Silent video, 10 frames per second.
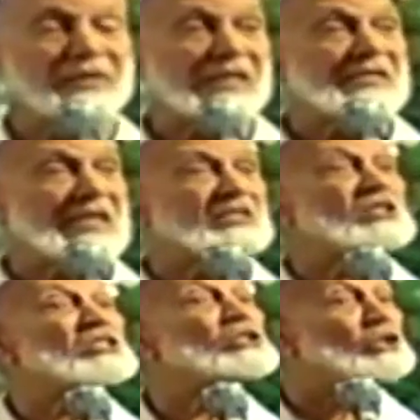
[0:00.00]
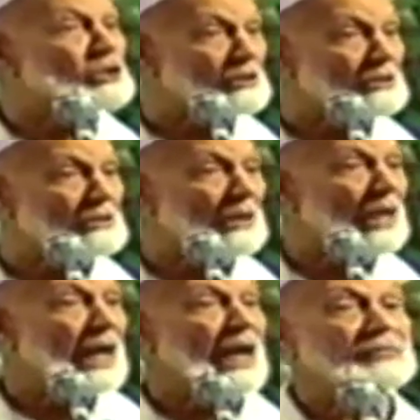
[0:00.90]
have delivered lectures in churches.
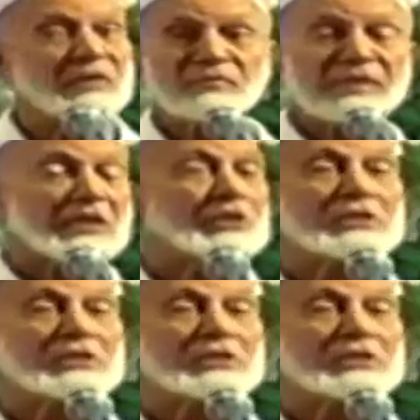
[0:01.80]
I have delivered